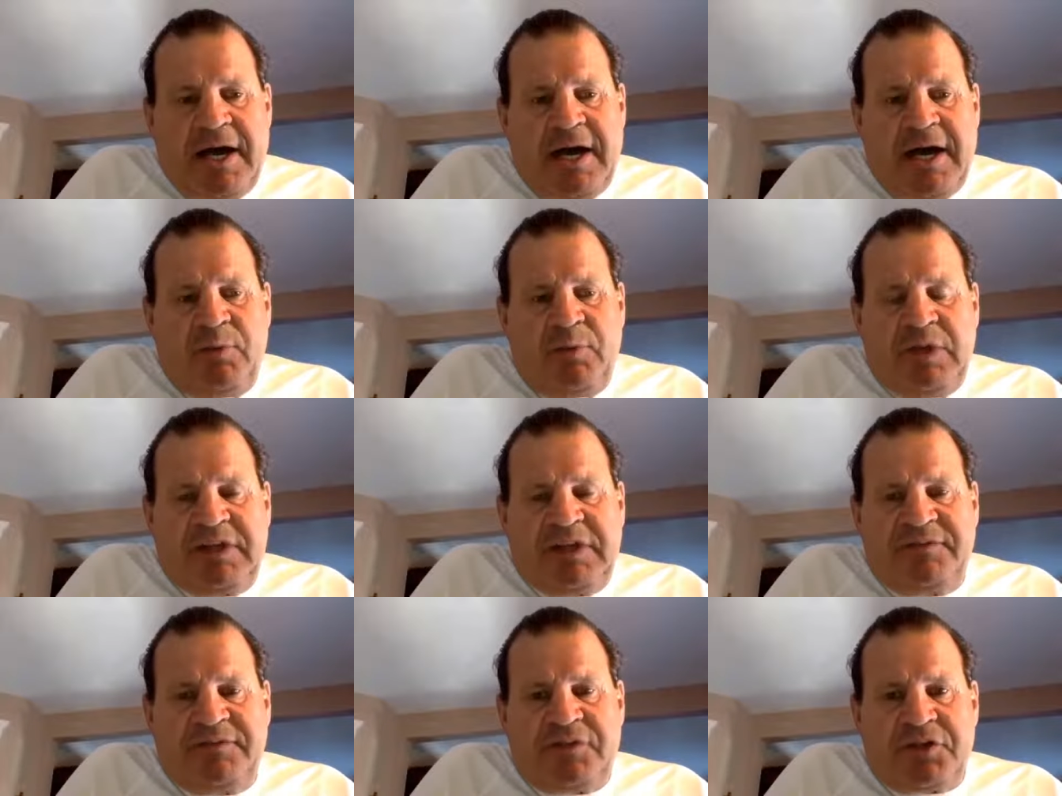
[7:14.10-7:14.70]
we
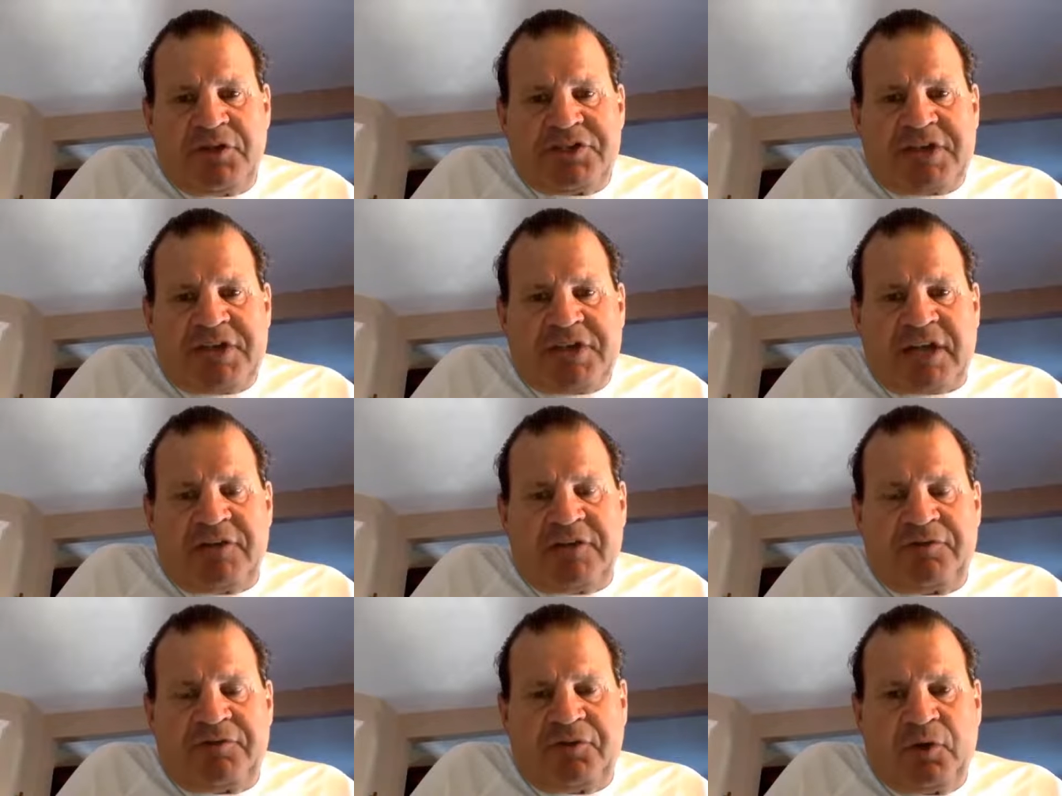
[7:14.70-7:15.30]
lived on the
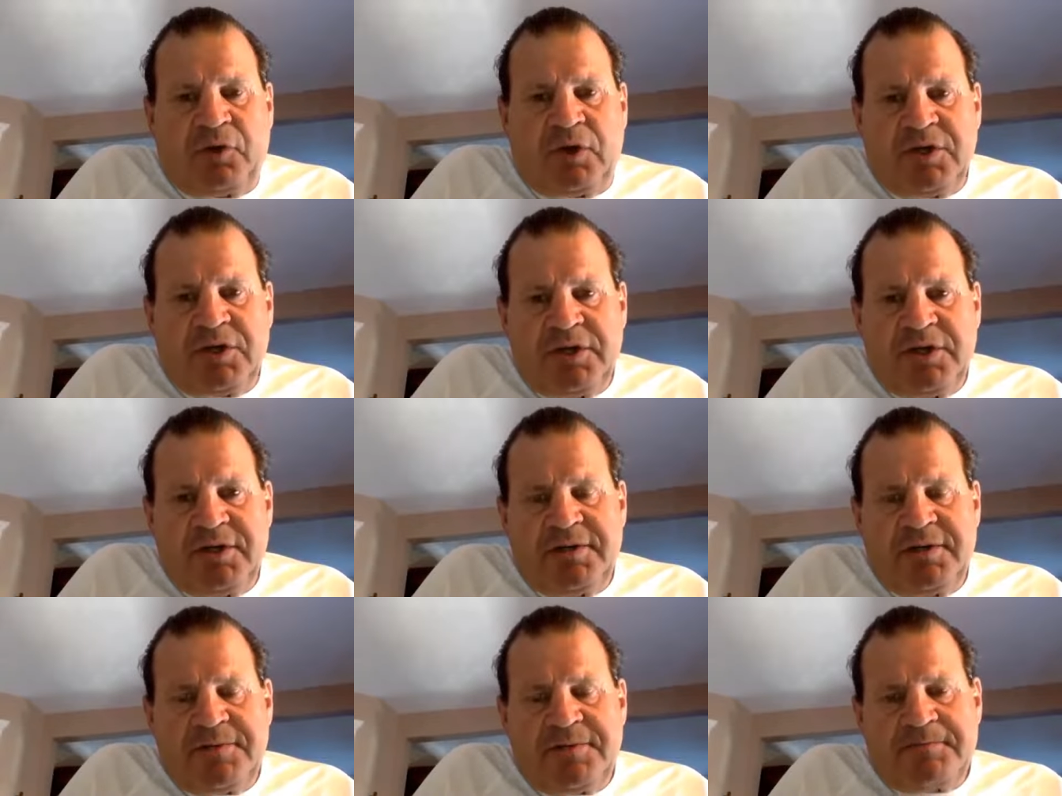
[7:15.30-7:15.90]
2nd floor,
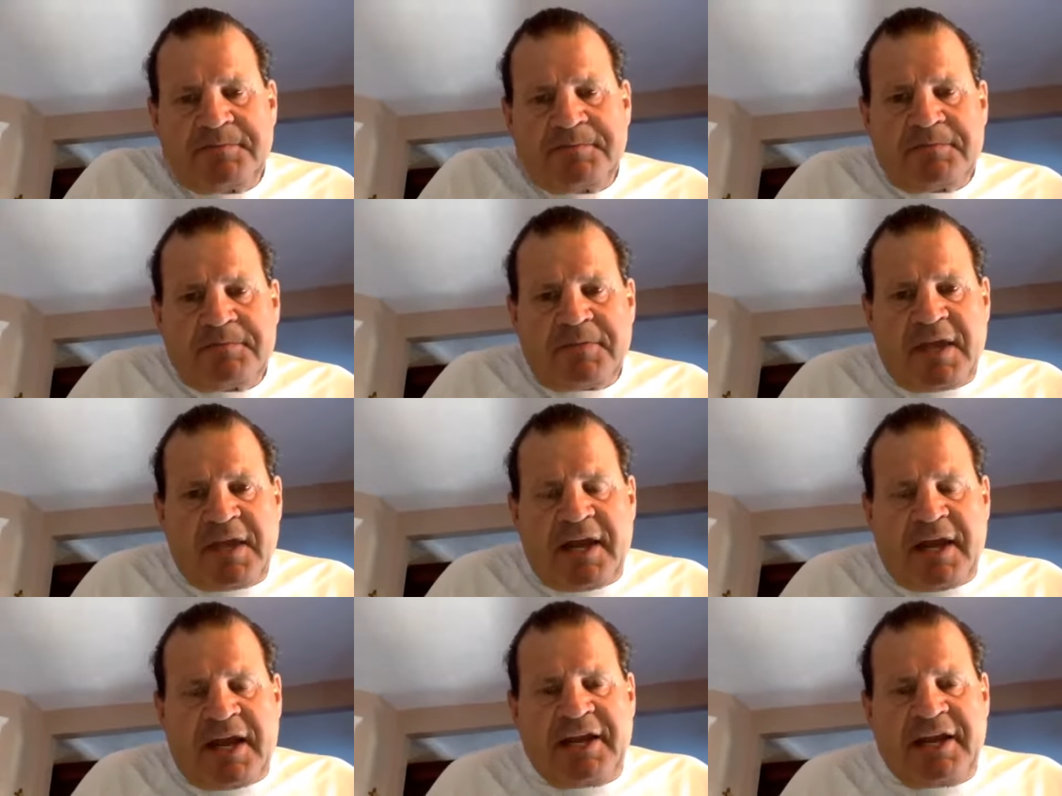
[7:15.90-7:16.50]

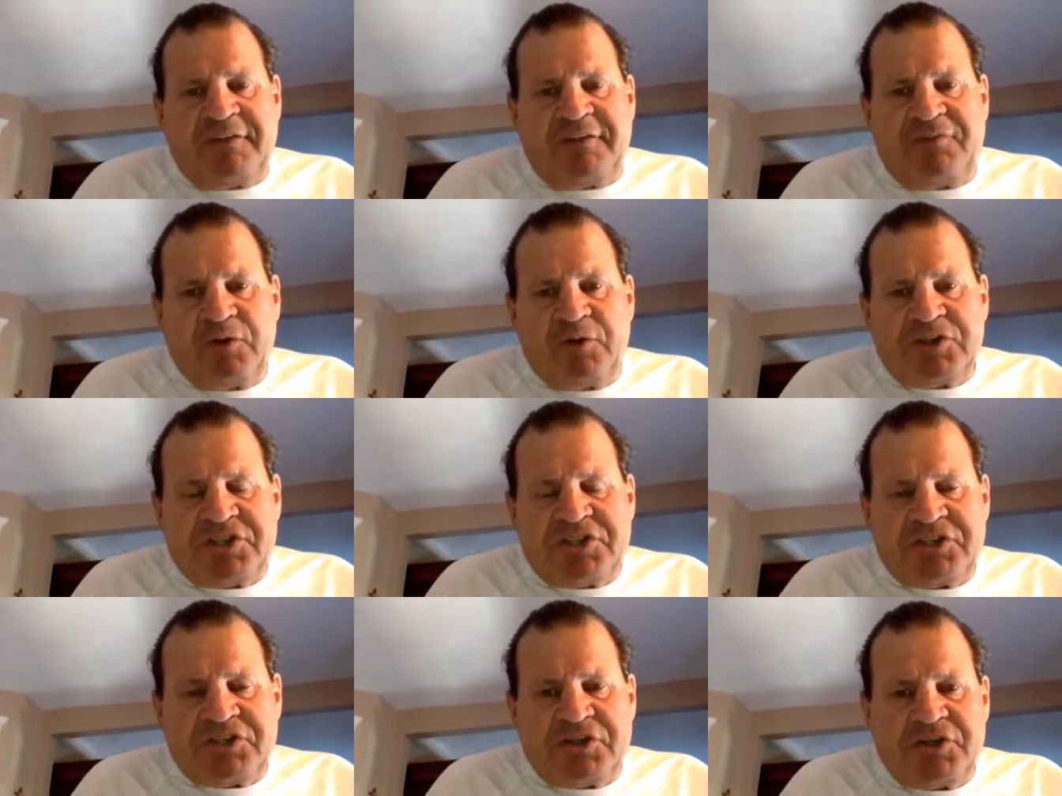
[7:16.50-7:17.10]
and I have 4
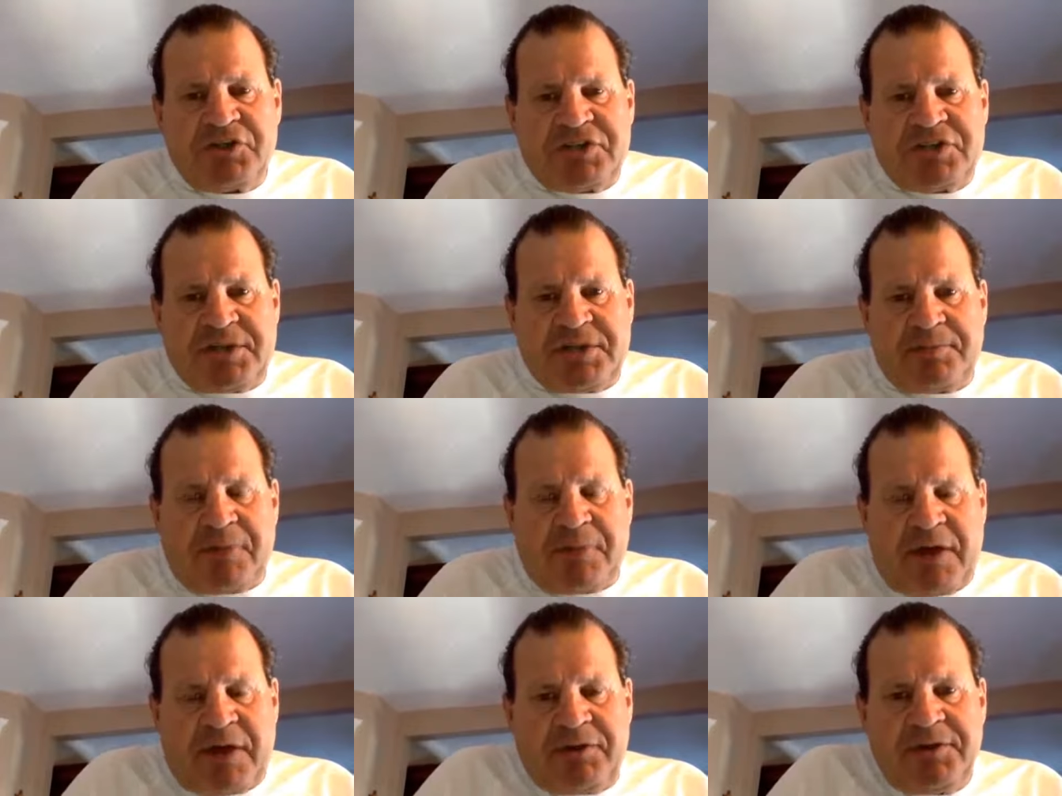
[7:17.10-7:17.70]
sisters and a
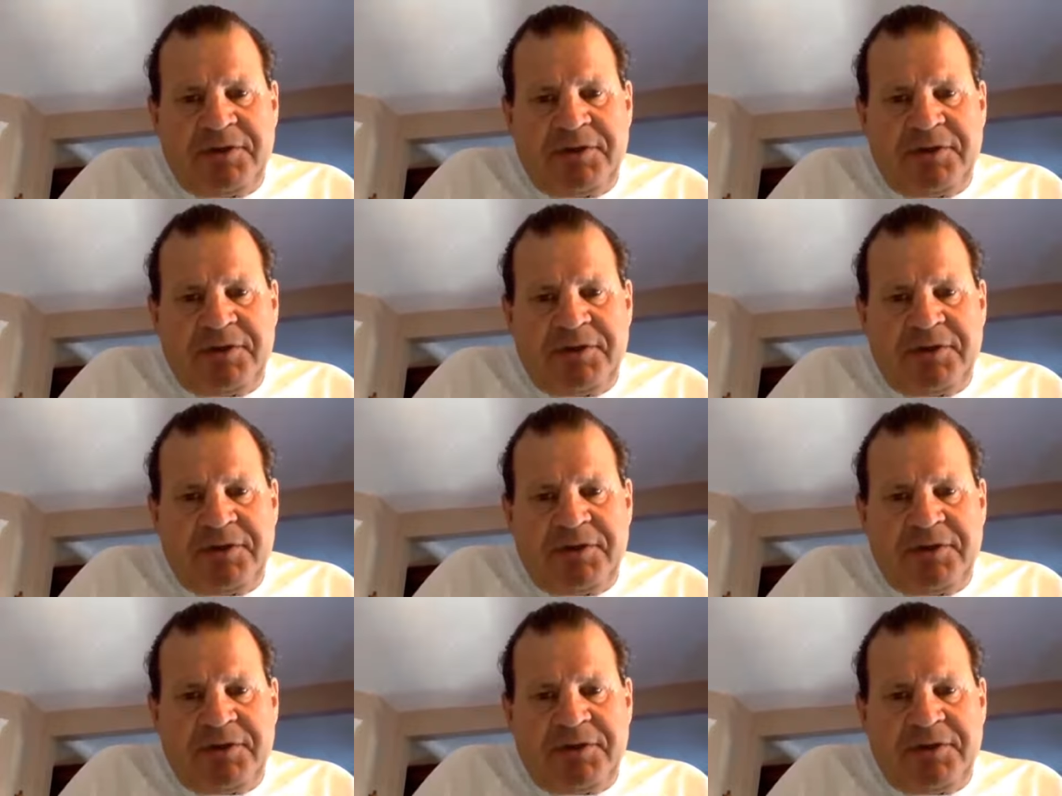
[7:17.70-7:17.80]
brother.